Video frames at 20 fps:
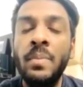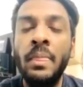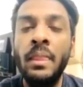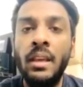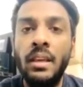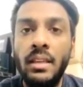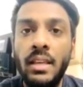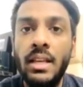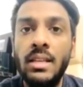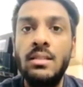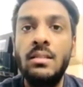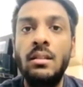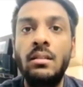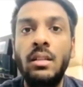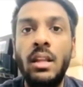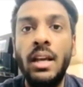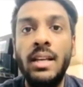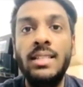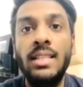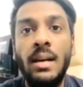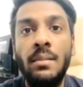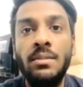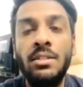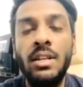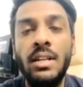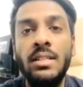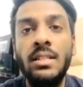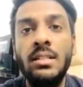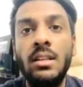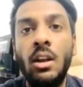yes, the exam
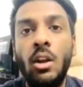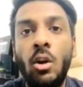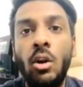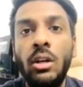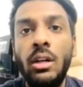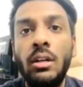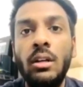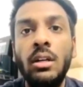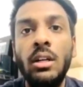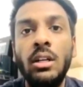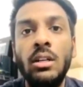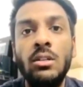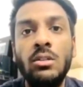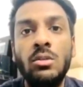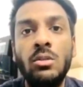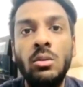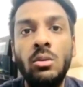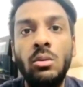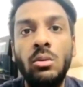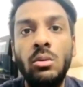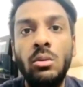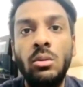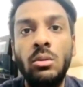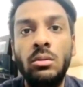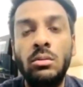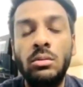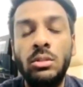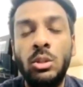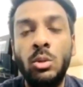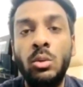stress is a lot. So
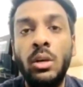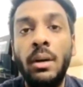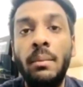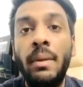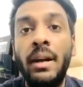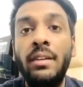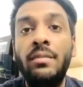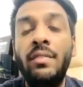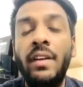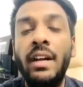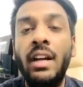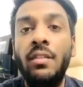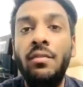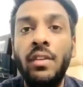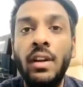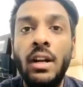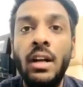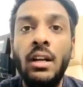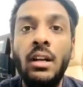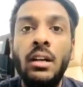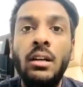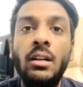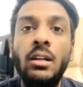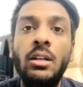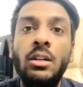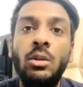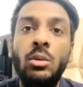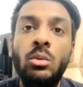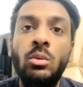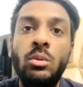student might find difficult
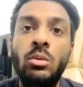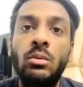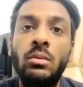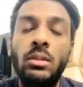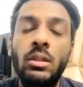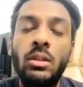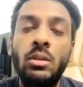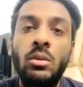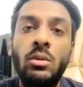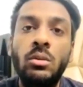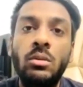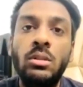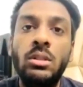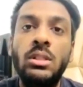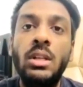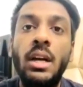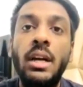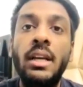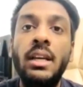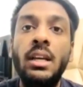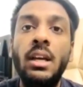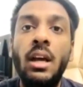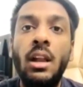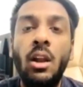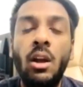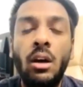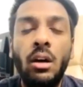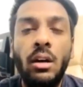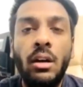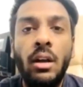to, you know, study
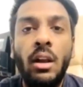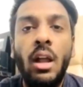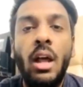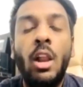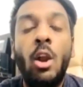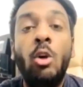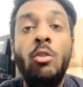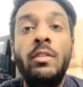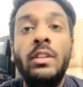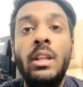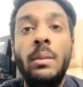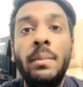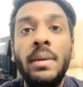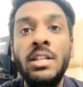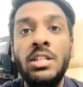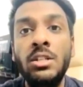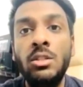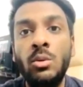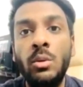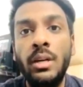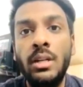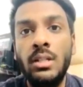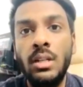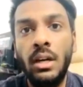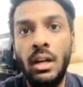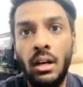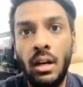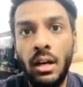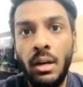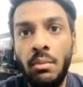along with the PG. So it's a
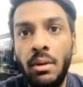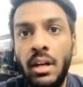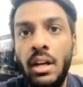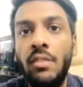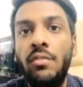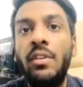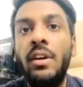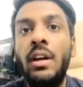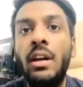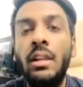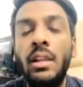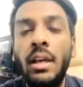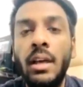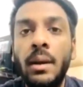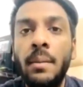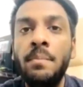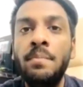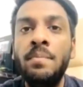little bit difficult there.